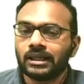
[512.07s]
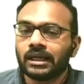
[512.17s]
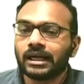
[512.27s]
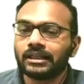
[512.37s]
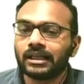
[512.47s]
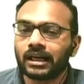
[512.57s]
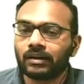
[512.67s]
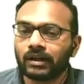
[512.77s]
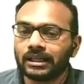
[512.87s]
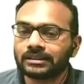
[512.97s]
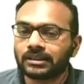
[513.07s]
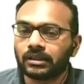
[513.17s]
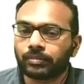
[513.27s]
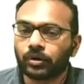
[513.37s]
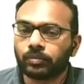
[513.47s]
And they have asked the
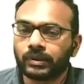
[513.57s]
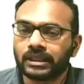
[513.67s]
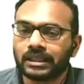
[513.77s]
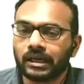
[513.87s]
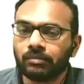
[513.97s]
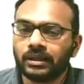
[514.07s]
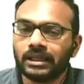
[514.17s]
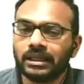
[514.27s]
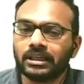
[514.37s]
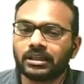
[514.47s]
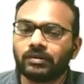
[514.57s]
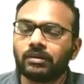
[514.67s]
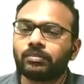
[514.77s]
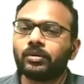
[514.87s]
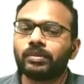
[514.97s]
proper time
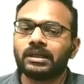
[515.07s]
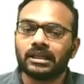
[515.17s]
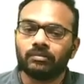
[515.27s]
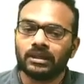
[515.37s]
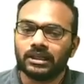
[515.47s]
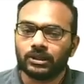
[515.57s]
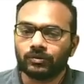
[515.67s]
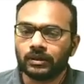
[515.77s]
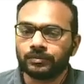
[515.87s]
interval.